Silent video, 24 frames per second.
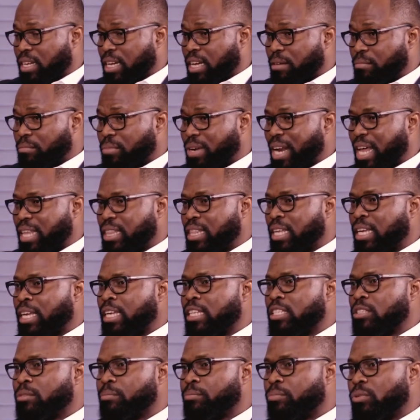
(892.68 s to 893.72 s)
Um, but I think
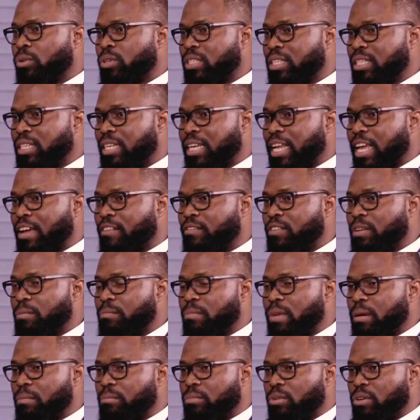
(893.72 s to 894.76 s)
it's important that every
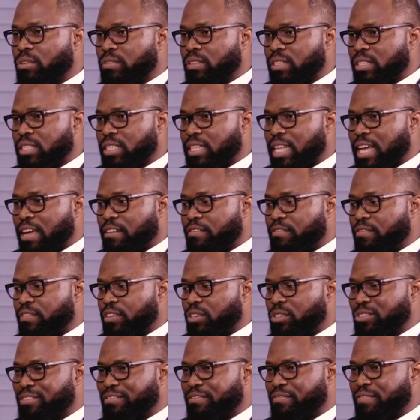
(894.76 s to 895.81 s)
member of the staff
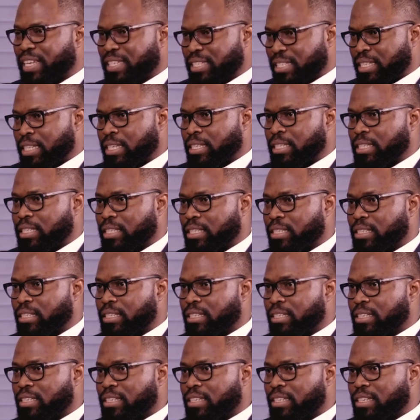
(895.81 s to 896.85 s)
feels vested
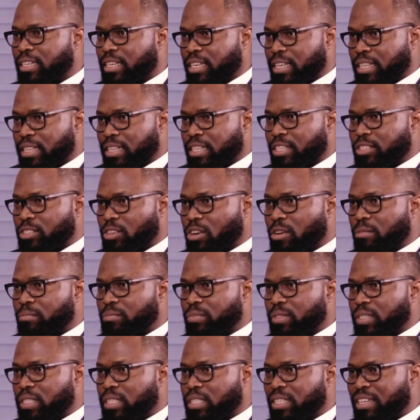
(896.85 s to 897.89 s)
in this
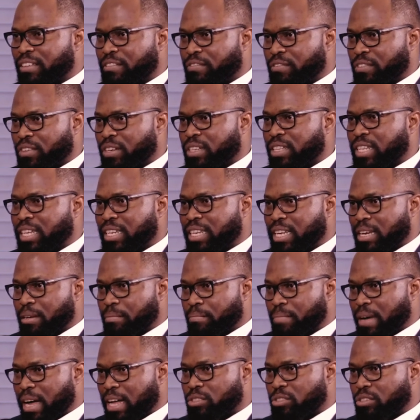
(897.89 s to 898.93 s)
company. They feel that they are
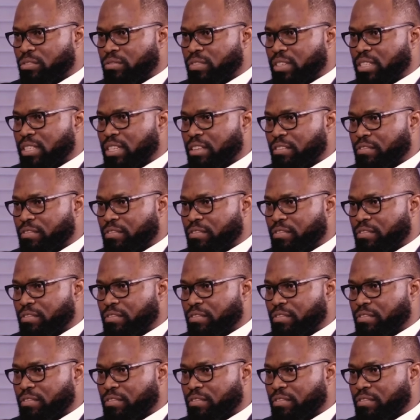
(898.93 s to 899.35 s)
part of it.